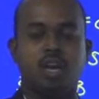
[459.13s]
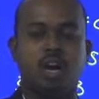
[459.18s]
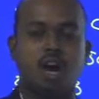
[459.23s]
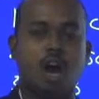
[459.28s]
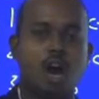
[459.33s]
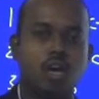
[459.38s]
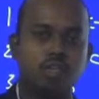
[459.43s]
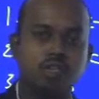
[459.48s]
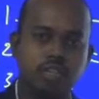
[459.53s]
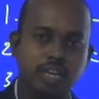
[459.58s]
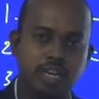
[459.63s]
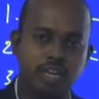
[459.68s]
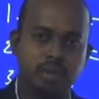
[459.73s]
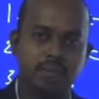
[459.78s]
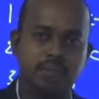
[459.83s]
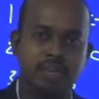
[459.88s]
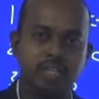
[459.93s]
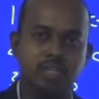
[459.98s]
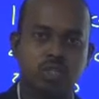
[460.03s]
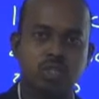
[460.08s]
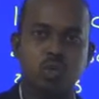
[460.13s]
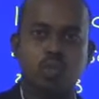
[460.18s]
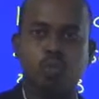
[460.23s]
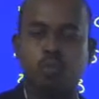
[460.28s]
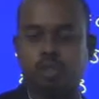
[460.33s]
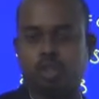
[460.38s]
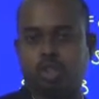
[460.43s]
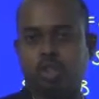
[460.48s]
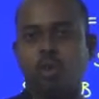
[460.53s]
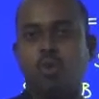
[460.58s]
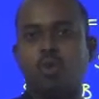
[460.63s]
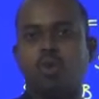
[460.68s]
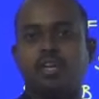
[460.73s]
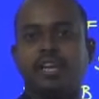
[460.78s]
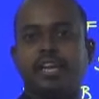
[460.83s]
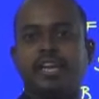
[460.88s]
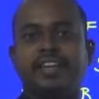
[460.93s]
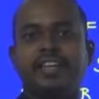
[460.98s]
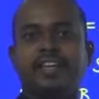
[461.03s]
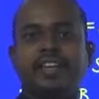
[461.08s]
Oscillator means
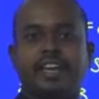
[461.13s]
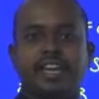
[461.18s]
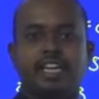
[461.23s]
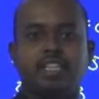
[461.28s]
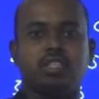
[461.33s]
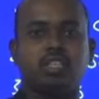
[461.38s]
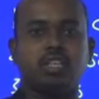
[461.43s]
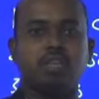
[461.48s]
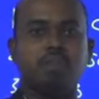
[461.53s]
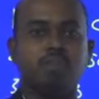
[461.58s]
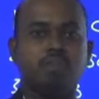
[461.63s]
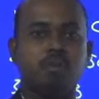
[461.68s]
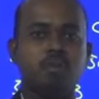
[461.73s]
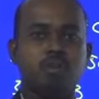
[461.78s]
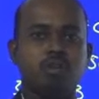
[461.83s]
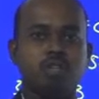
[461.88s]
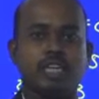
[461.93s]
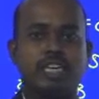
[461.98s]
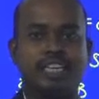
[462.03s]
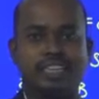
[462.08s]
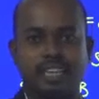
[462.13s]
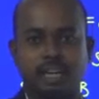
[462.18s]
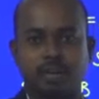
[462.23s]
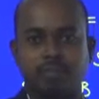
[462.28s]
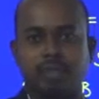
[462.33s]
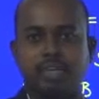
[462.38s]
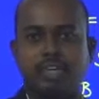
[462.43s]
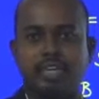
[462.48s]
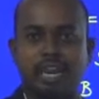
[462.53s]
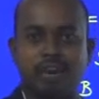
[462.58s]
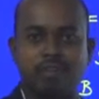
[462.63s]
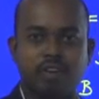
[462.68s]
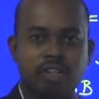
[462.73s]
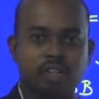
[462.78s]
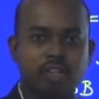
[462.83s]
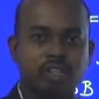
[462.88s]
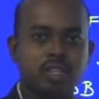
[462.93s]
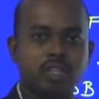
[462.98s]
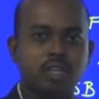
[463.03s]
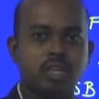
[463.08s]
without any AC input, it can be
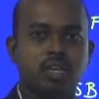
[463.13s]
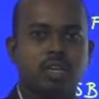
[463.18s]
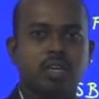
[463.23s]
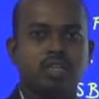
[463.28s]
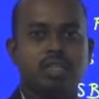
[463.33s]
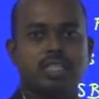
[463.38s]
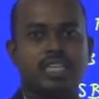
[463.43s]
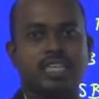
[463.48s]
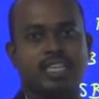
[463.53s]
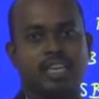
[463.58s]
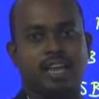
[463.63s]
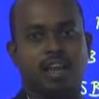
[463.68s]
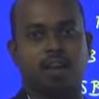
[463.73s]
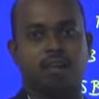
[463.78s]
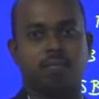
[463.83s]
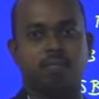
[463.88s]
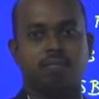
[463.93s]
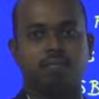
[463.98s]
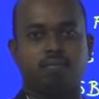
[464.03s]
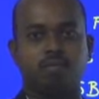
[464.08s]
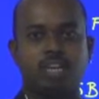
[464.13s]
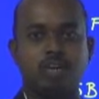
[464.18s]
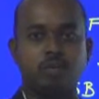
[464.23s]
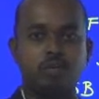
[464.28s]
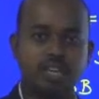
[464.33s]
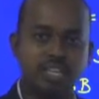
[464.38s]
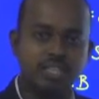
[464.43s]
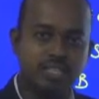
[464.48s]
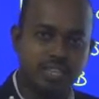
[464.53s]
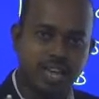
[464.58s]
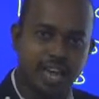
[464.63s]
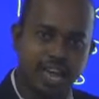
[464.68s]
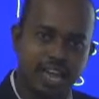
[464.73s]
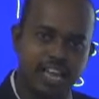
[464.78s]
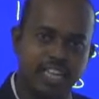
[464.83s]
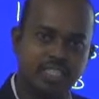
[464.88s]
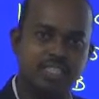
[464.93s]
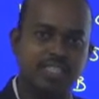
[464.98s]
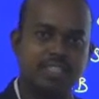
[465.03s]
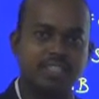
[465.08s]
delivered the signal. That one is
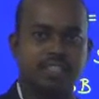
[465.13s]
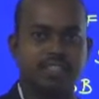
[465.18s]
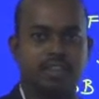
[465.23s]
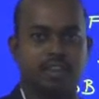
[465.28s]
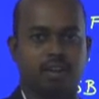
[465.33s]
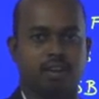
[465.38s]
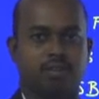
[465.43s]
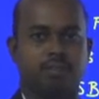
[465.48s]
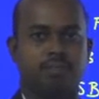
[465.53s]
AC signal.